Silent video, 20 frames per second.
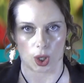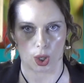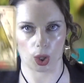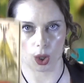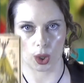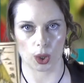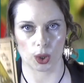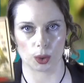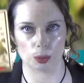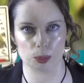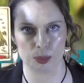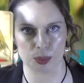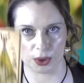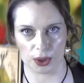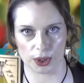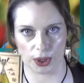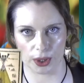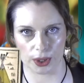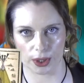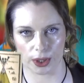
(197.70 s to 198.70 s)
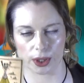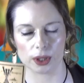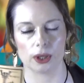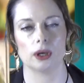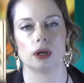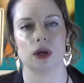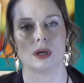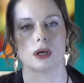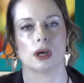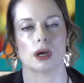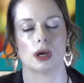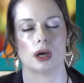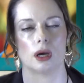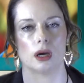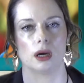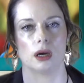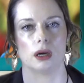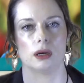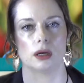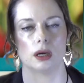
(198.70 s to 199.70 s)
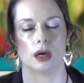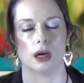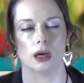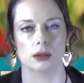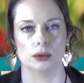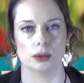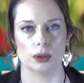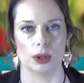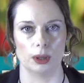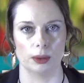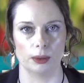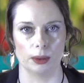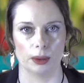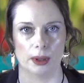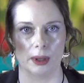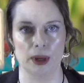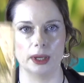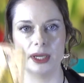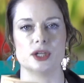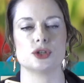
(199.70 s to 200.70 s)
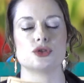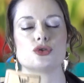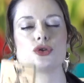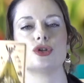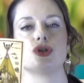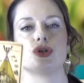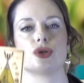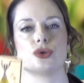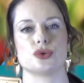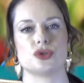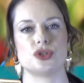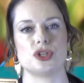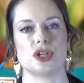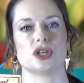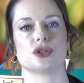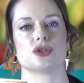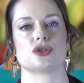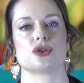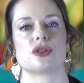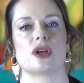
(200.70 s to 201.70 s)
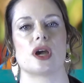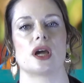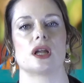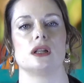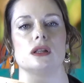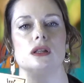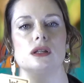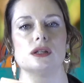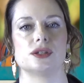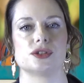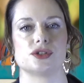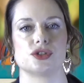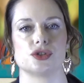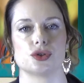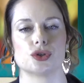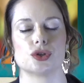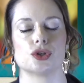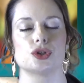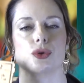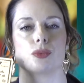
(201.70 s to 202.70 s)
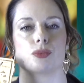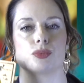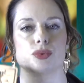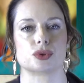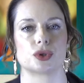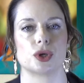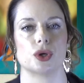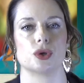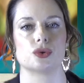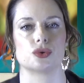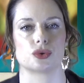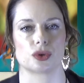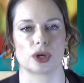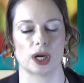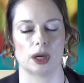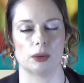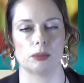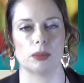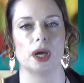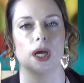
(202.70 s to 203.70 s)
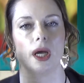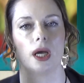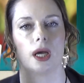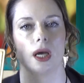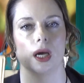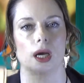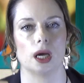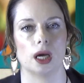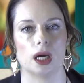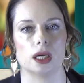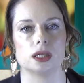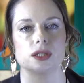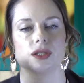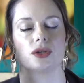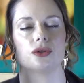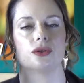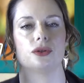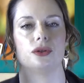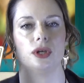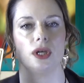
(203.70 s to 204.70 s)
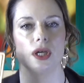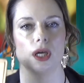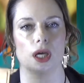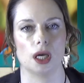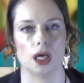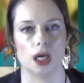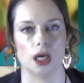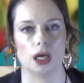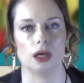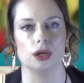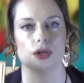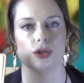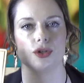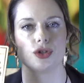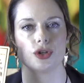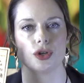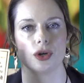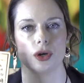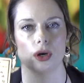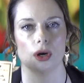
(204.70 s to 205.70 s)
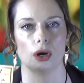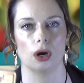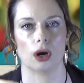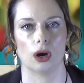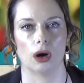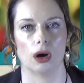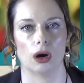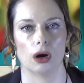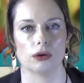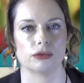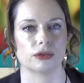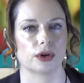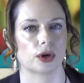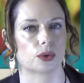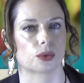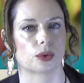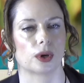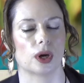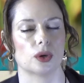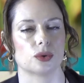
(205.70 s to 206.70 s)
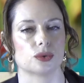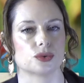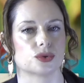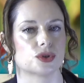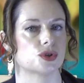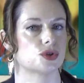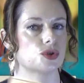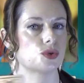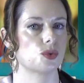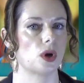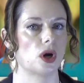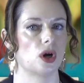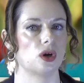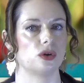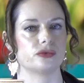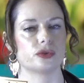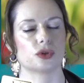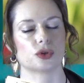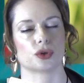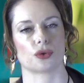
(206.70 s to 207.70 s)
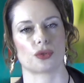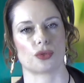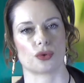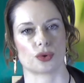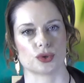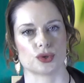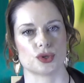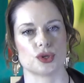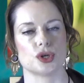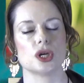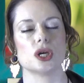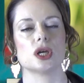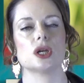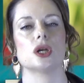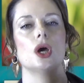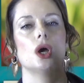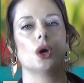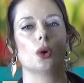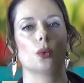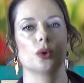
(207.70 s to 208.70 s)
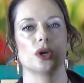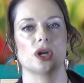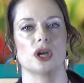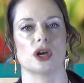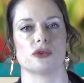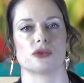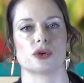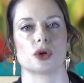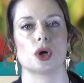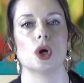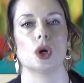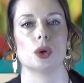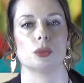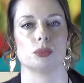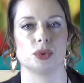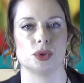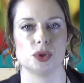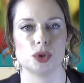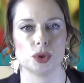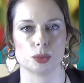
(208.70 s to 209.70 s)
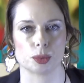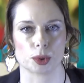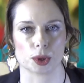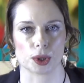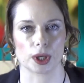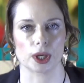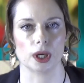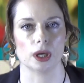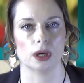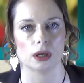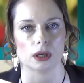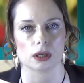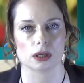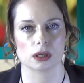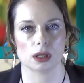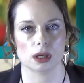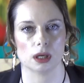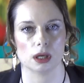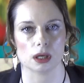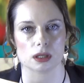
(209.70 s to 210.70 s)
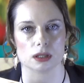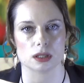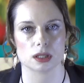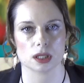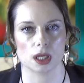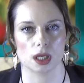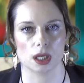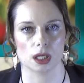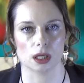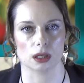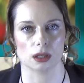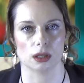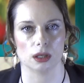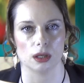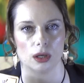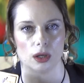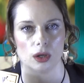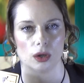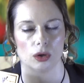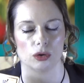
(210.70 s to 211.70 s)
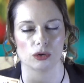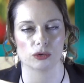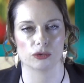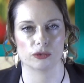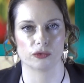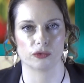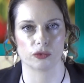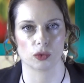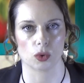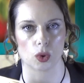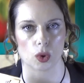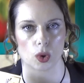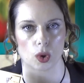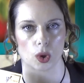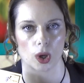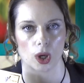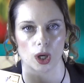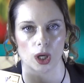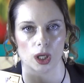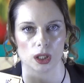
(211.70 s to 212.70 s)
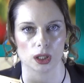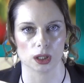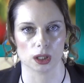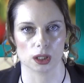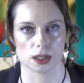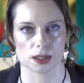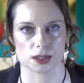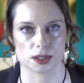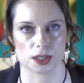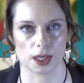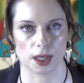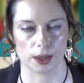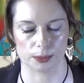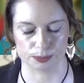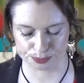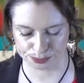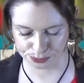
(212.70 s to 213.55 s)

her being uh, uh, introduced into that lizard program at the age of around twelve or thirteen, whenever puberty kicked in for Lizzie.